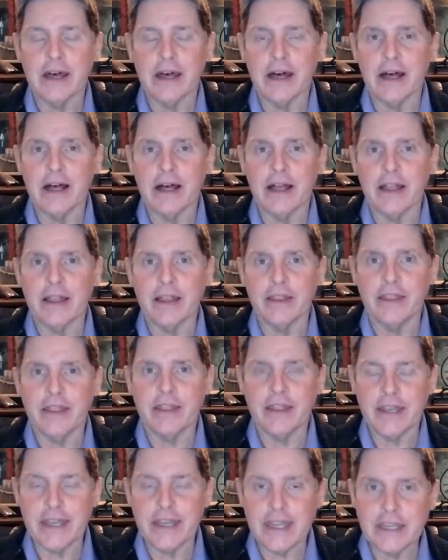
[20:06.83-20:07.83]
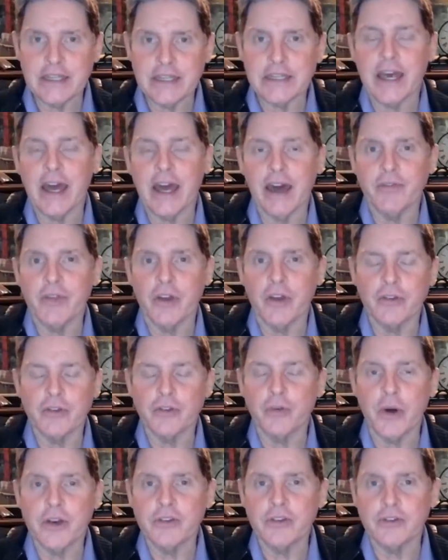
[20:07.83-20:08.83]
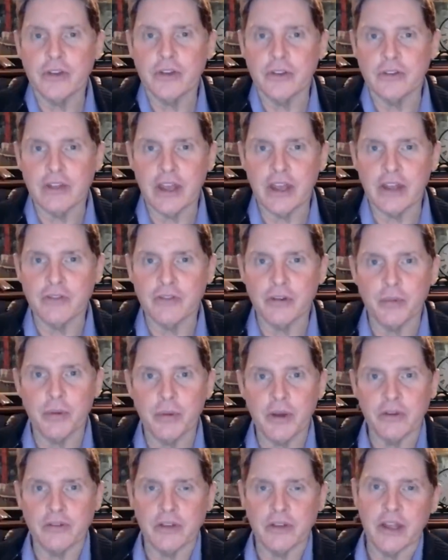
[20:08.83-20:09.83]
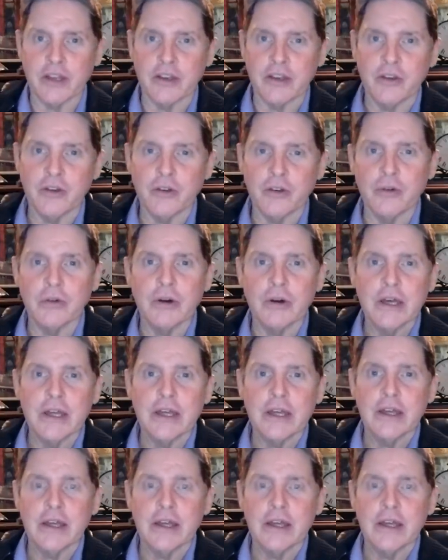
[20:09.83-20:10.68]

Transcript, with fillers: uh, the need to have those questions answered because I knew